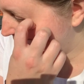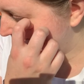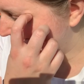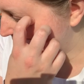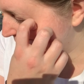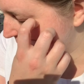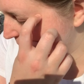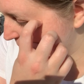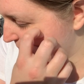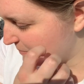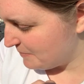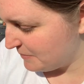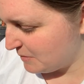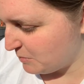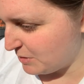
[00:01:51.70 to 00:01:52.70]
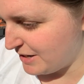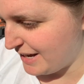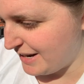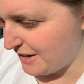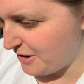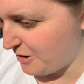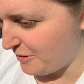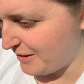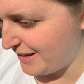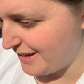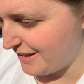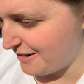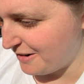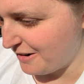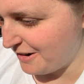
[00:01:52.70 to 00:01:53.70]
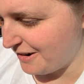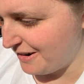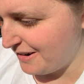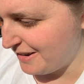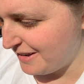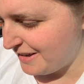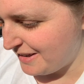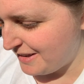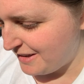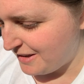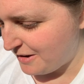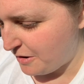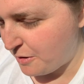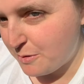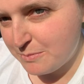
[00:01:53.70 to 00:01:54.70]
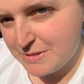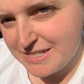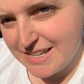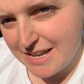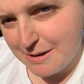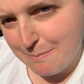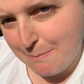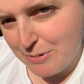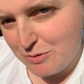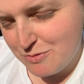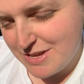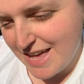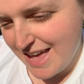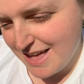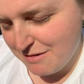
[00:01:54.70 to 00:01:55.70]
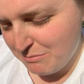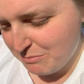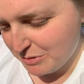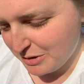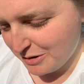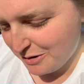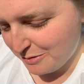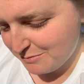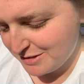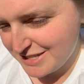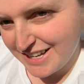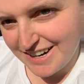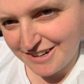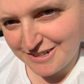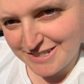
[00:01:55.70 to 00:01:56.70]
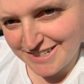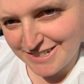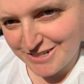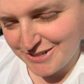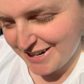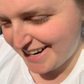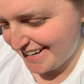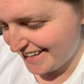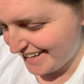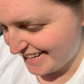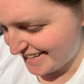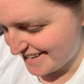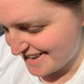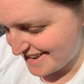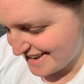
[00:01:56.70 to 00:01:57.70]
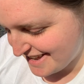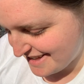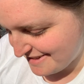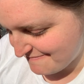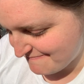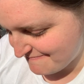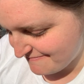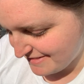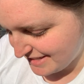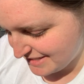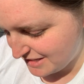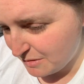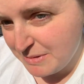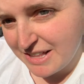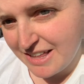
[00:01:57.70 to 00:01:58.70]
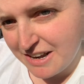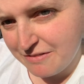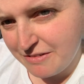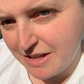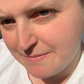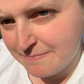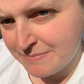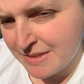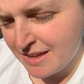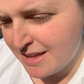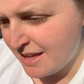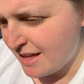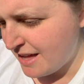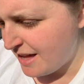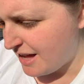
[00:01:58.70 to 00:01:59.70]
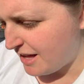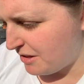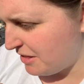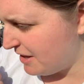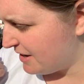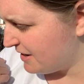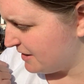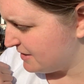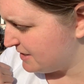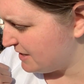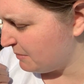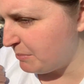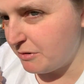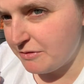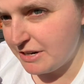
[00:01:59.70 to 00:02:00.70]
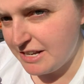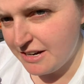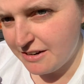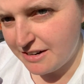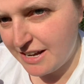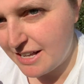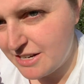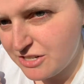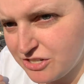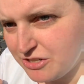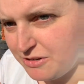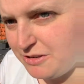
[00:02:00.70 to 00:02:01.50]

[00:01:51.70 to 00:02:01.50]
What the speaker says: We're kind of calling it our homestead boot camp or homesteaders in training, and it's gonna be a lot of fun. I'll step over here and kind of show